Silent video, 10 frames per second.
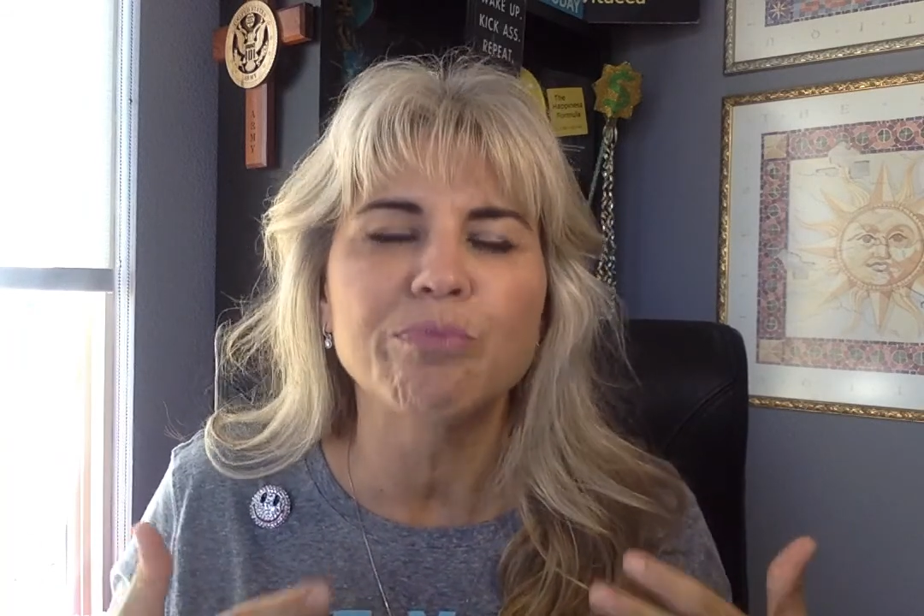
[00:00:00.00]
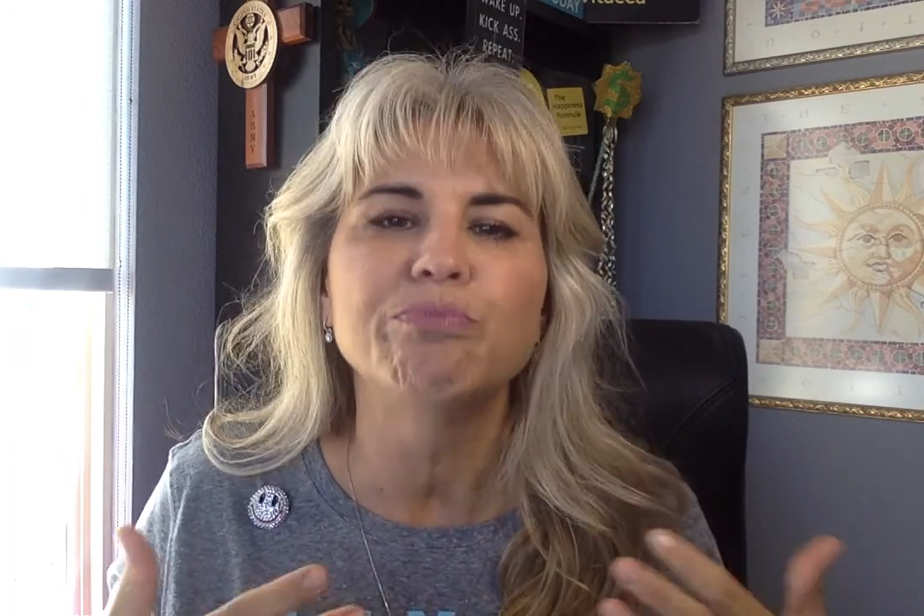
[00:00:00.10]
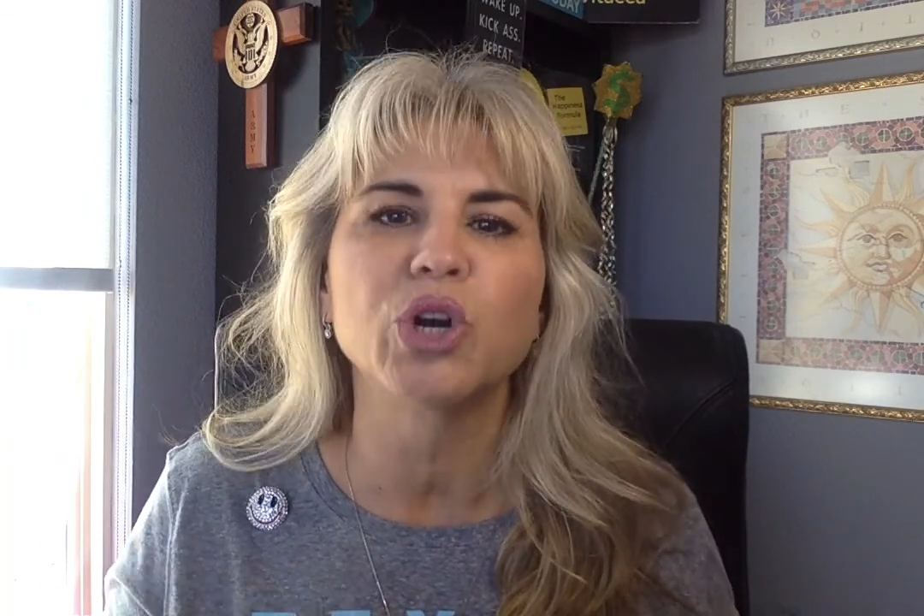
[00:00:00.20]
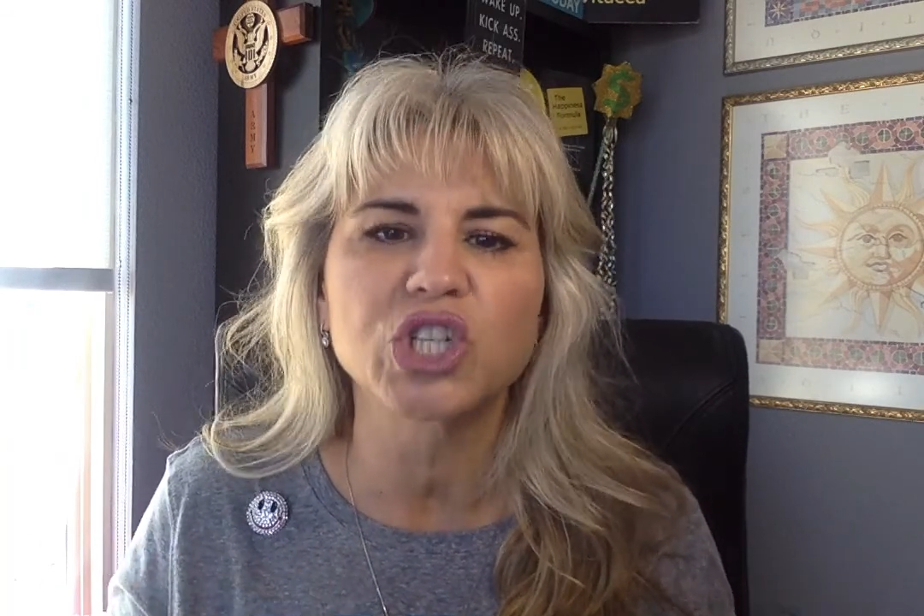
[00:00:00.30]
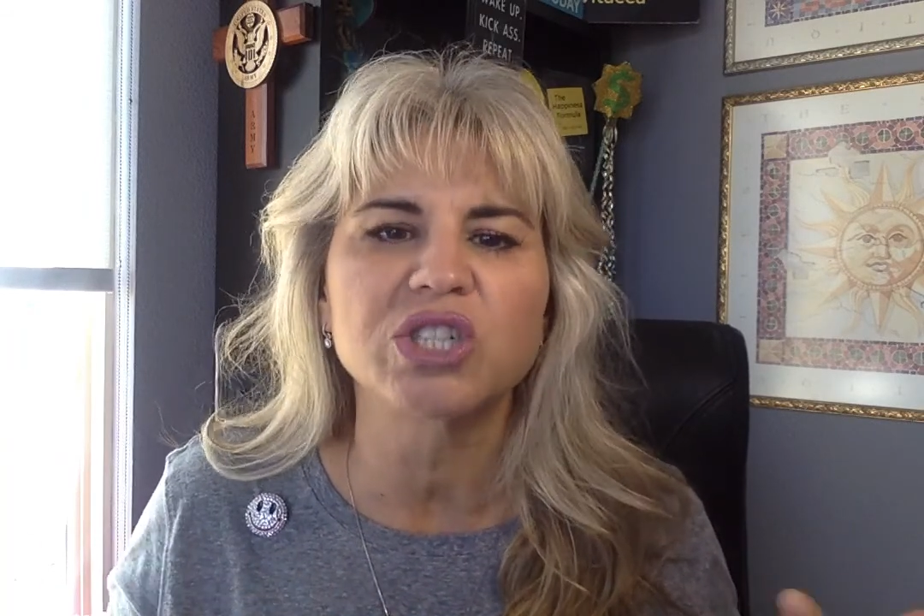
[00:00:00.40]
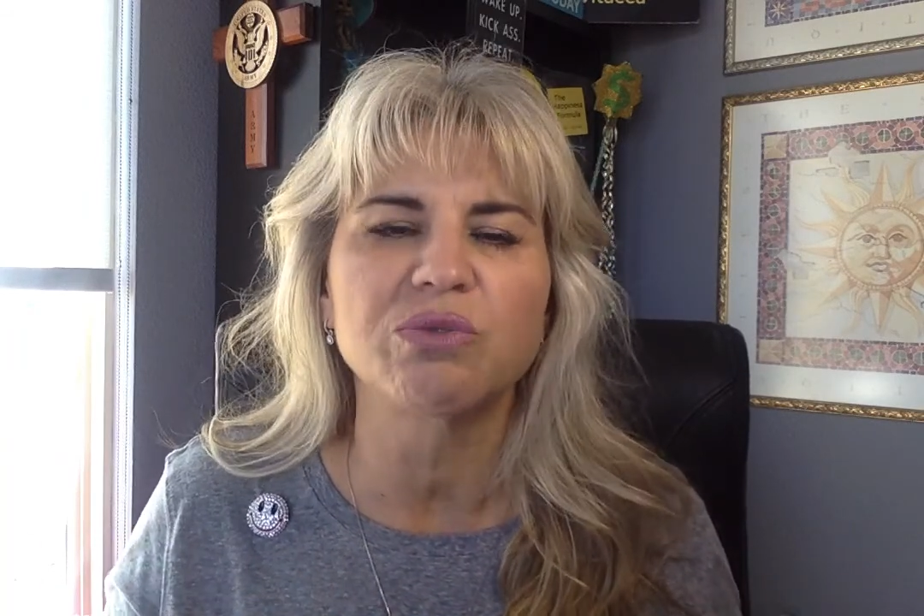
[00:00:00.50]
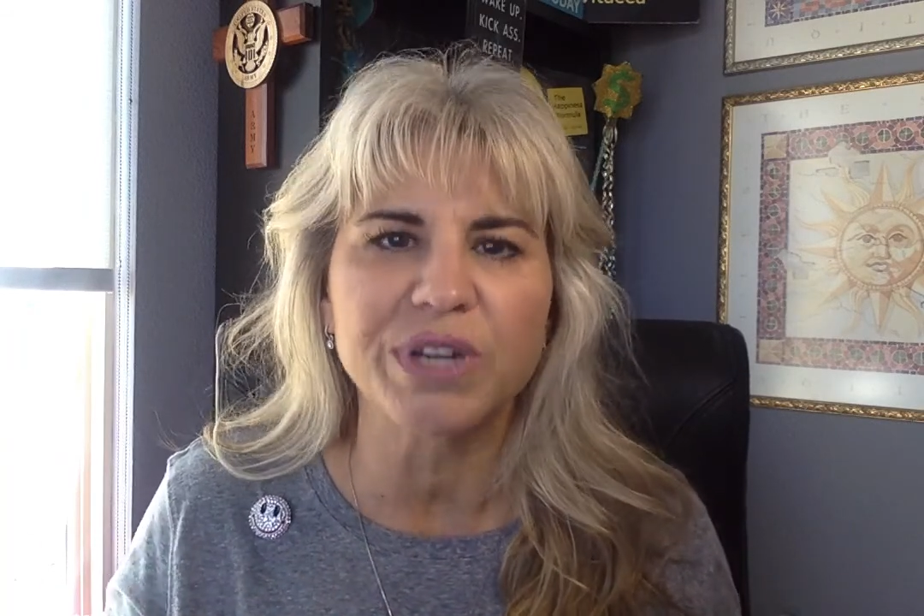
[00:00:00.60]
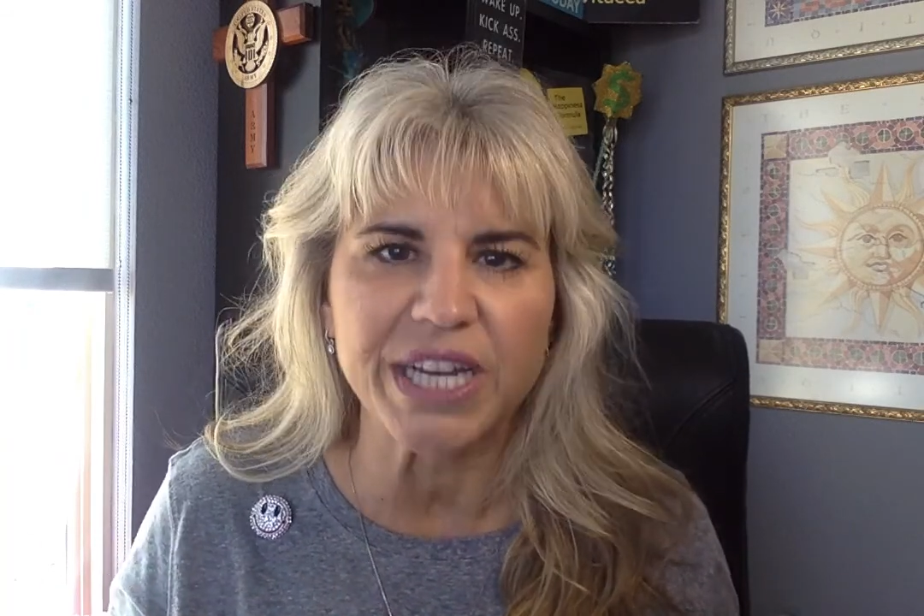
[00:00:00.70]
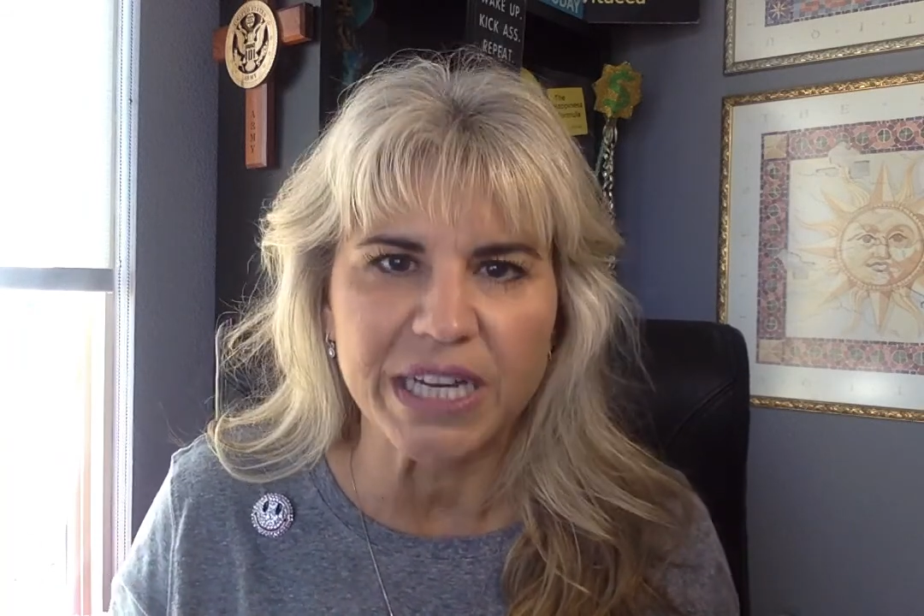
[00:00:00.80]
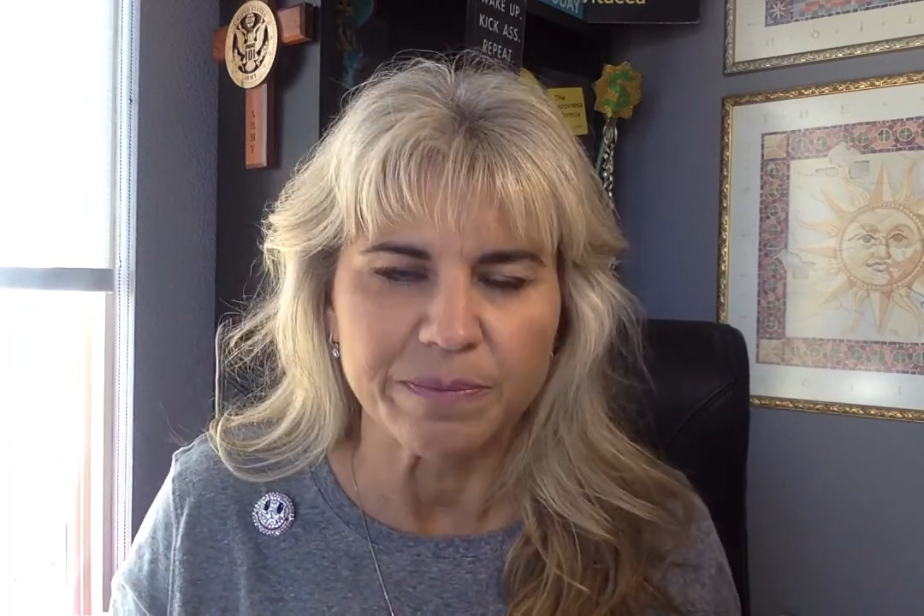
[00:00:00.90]
books to
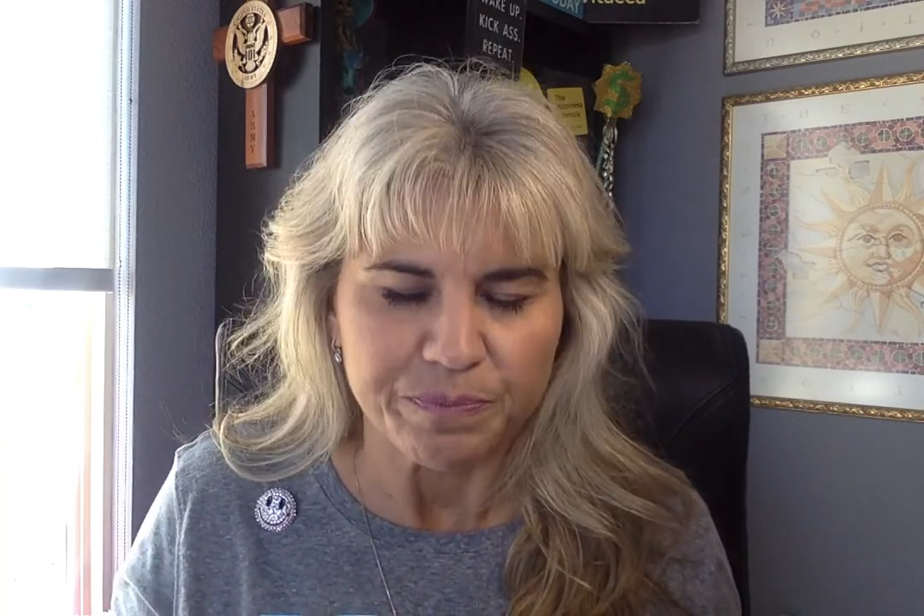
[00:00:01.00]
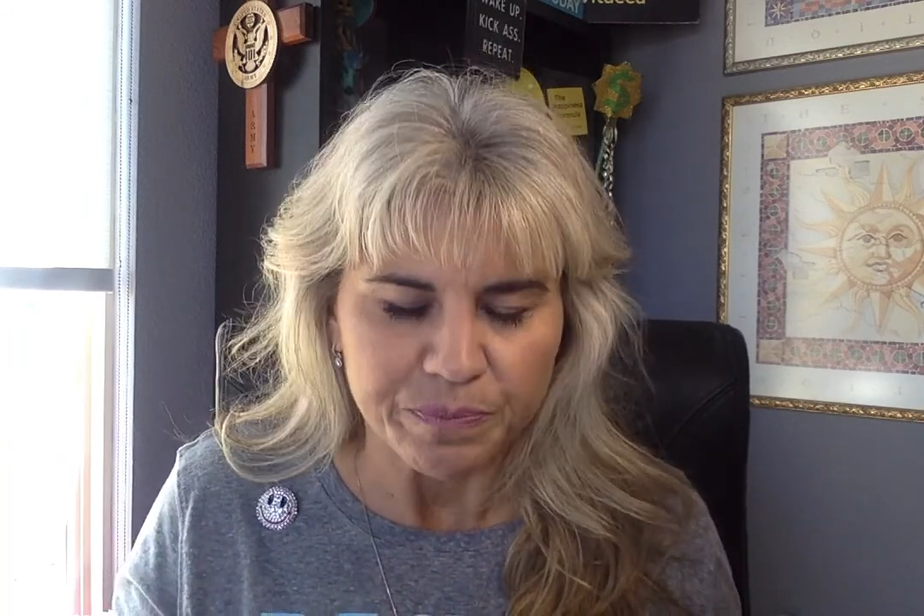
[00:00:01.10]
read.